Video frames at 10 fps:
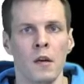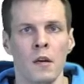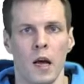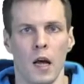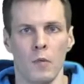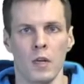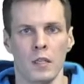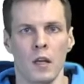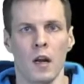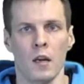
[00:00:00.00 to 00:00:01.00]
and we
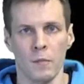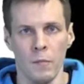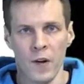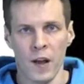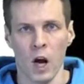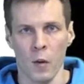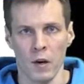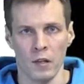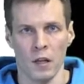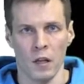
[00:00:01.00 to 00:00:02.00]
study
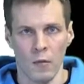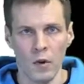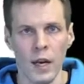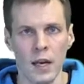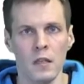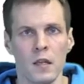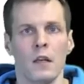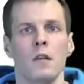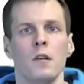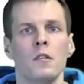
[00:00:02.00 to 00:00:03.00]
phenomena that are
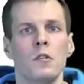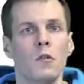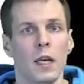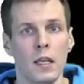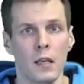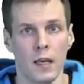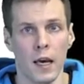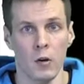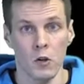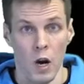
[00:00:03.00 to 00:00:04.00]
related. So the
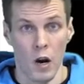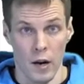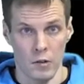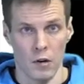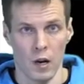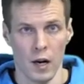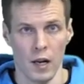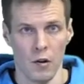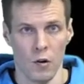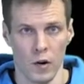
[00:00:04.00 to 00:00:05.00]
indicators are actually
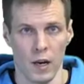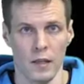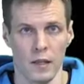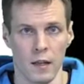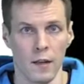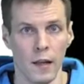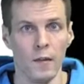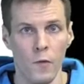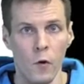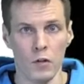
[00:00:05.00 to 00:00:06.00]
highly correlated, and then
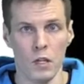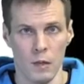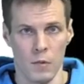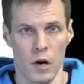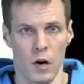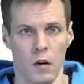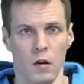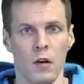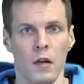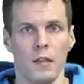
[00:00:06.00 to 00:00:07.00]
forcing a
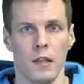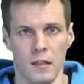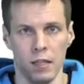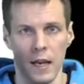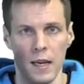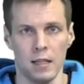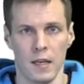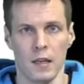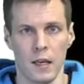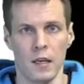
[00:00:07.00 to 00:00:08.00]
model that says
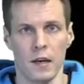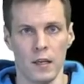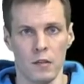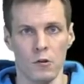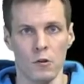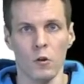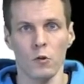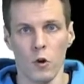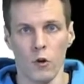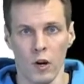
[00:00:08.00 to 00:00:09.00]
that the indicators don't
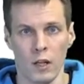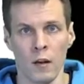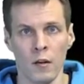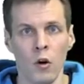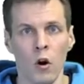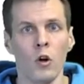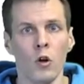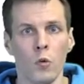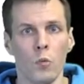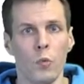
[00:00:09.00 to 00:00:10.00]
correlate at all
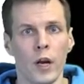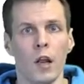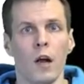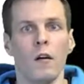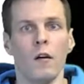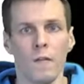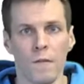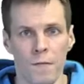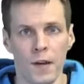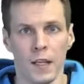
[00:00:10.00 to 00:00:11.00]
will
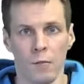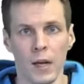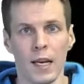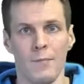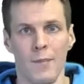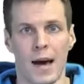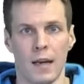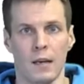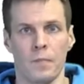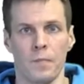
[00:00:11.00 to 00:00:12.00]
fit really
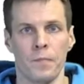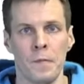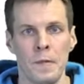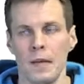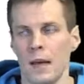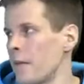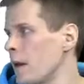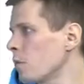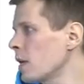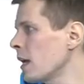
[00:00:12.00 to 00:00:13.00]
badly. And
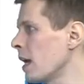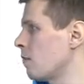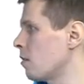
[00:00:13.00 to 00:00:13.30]
then we have